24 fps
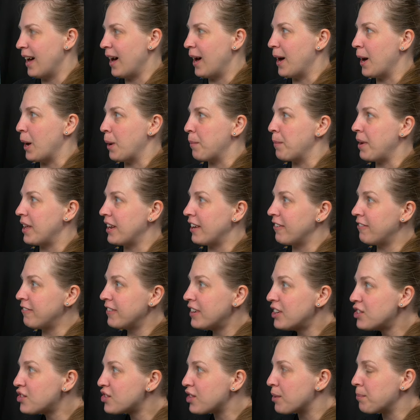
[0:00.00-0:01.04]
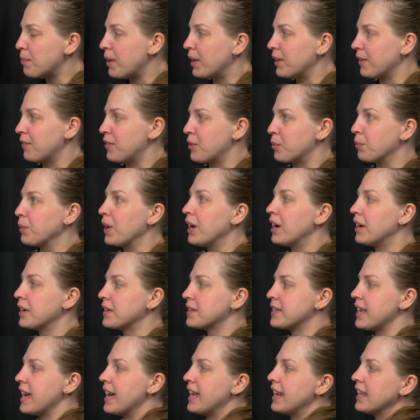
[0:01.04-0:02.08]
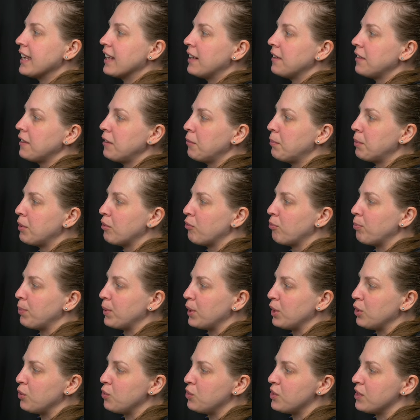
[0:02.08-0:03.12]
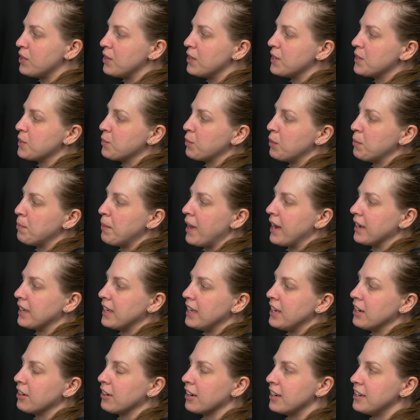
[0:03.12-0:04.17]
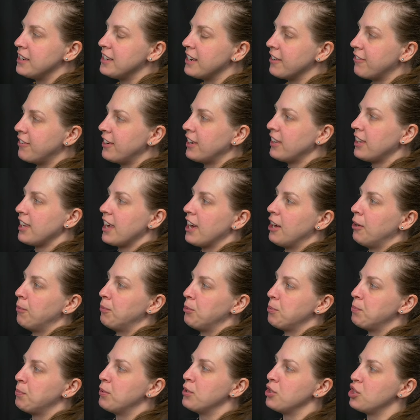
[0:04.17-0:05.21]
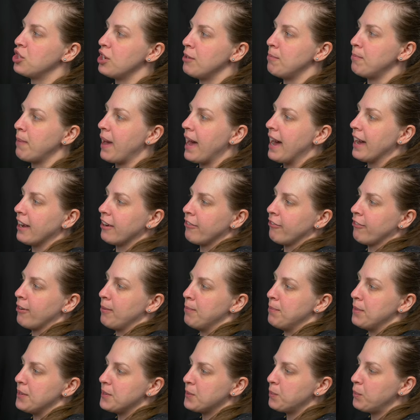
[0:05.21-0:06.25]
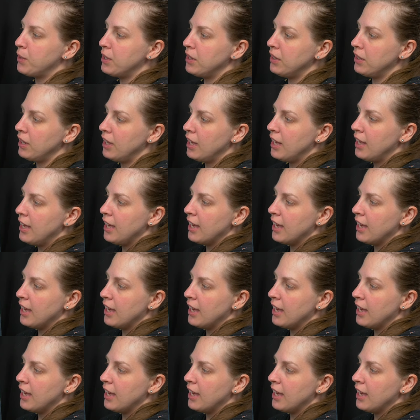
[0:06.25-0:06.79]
Um, and I finished up all of the rocks, adding a little bit of blue to this one back here. It definitely helped push it back from this one.